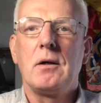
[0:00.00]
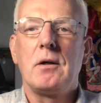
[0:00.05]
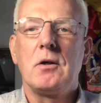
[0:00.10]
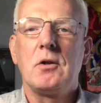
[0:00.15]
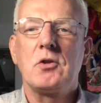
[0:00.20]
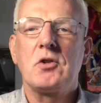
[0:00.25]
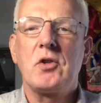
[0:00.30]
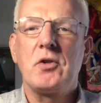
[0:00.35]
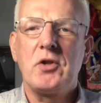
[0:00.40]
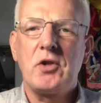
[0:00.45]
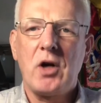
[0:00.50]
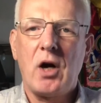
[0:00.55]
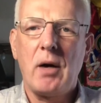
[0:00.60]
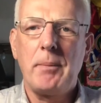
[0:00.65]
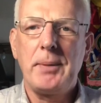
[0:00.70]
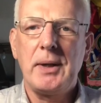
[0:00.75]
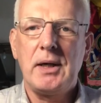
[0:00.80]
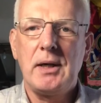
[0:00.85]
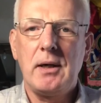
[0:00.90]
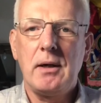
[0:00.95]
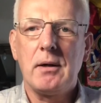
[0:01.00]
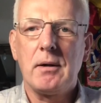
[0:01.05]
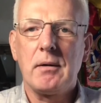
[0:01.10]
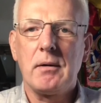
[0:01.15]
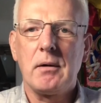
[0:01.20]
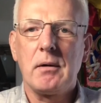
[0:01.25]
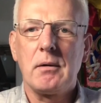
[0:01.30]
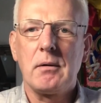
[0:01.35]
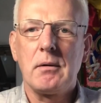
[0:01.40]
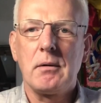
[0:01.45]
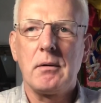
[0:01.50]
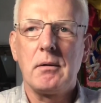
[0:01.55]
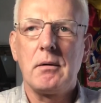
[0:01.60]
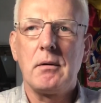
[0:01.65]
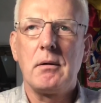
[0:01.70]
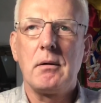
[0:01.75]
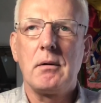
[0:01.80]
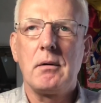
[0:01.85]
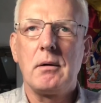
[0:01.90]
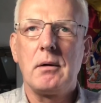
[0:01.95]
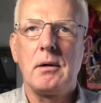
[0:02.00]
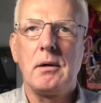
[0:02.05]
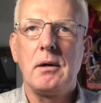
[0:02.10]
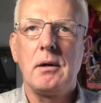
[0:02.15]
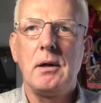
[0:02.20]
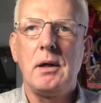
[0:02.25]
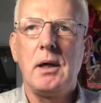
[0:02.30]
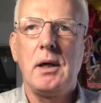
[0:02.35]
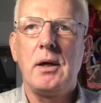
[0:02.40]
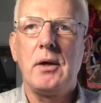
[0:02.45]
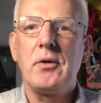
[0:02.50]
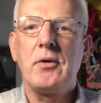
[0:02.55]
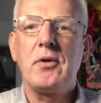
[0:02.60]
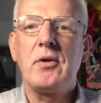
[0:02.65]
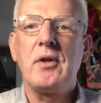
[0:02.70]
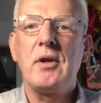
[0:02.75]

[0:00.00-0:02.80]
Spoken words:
So the topic here is